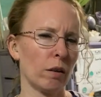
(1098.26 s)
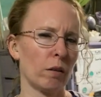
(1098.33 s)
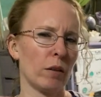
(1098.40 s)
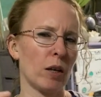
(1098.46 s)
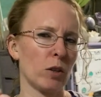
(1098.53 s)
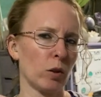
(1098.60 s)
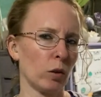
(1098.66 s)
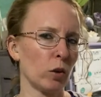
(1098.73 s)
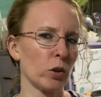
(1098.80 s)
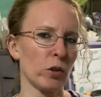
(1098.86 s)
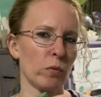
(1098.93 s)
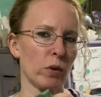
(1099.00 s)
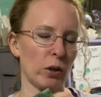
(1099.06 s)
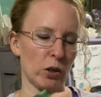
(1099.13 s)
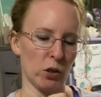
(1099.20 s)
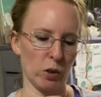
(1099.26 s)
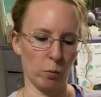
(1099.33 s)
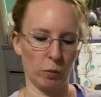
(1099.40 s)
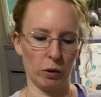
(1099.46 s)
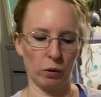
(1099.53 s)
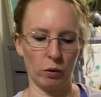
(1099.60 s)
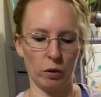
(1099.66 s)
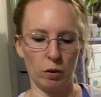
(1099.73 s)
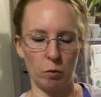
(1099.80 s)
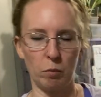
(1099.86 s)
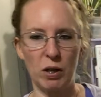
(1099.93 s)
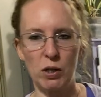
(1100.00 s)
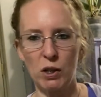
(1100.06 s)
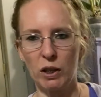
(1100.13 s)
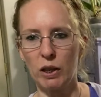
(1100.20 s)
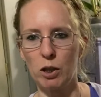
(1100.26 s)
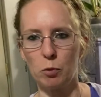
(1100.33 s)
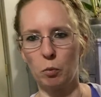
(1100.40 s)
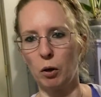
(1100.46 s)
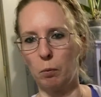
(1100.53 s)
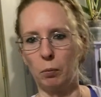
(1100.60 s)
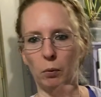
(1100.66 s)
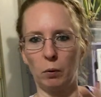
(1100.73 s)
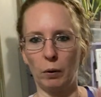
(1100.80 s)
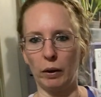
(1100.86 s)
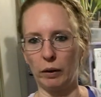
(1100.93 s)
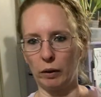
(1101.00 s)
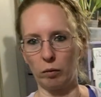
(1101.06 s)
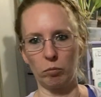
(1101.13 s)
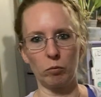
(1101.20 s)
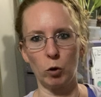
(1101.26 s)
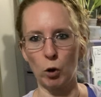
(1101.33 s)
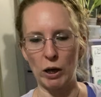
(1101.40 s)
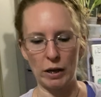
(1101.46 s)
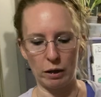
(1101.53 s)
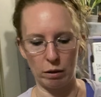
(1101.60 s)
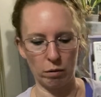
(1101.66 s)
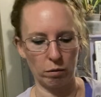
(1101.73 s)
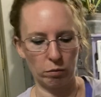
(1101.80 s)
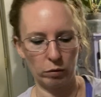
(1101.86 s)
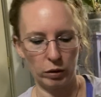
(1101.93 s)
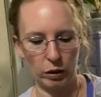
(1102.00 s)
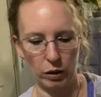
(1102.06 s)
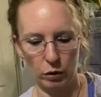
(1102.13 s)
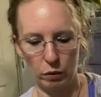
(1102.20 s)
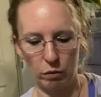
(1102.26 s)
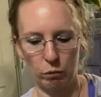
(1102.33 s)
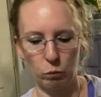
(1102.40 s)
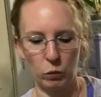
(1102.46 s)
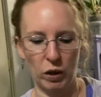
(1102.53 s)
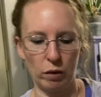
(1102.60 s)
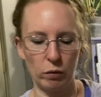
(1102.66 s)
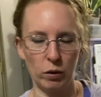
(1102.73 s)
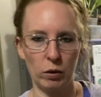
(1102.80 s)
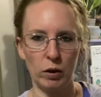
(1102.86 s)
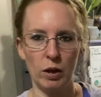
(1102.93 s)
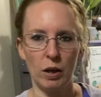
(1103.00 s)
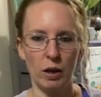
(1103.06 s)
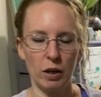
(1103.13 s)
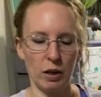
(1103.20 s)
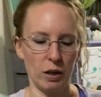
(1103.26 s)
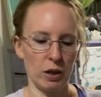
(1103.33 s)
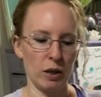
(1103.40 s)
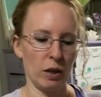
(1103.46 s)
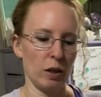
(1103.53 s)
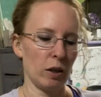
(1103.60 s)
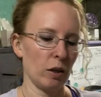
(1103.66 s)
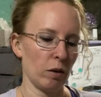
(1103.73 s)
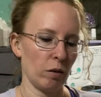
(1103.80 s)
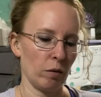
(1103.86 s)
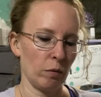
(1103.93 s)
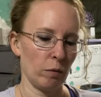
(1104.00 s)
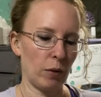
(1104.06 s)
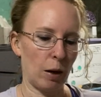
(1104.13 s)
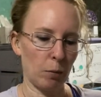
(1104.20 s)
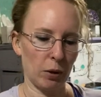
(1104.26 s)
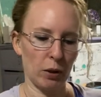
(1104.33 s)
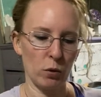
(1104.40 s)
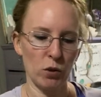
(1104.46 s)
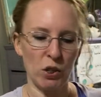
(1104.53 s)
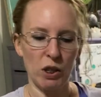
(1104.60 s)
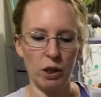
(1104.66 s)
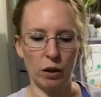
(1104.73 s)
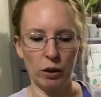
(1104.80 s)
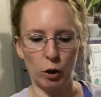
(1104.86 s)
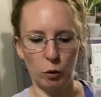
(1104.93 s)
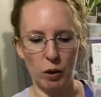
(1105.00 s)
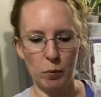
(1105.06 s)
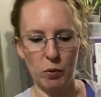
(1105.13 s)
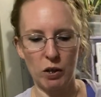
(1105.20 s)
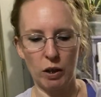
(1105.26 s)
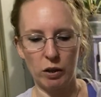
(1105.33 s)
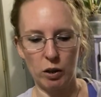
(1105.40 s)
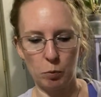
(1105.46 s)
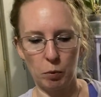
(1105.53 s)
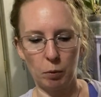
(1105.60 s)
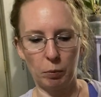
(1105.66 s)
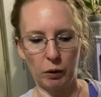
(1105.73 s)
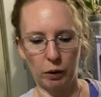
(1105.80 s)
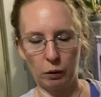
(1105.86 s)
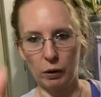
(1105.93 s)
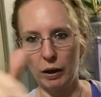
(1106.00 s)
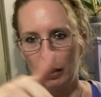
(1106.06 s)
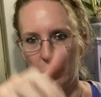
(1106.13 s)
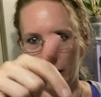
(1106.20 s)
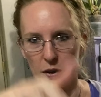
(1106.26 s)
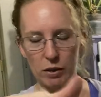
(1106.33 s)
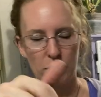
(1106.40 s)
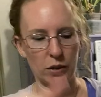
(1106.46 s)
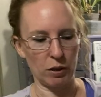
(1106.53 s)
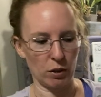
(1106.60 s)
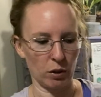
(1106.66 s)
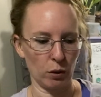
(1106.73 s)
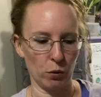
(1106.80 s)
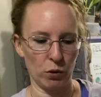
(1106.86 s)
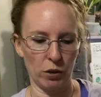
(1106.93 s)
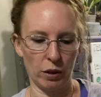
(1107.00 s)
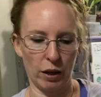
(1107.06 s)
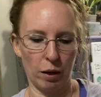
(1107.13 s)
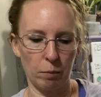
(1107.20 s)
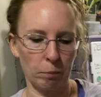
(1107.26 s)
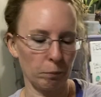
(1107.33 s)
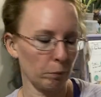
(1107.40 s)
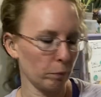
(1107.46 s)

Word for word: that looks very similar though. Basically it's purple and green. You know, whatever fabric you see on their website that's purple and green, it's it's close to that.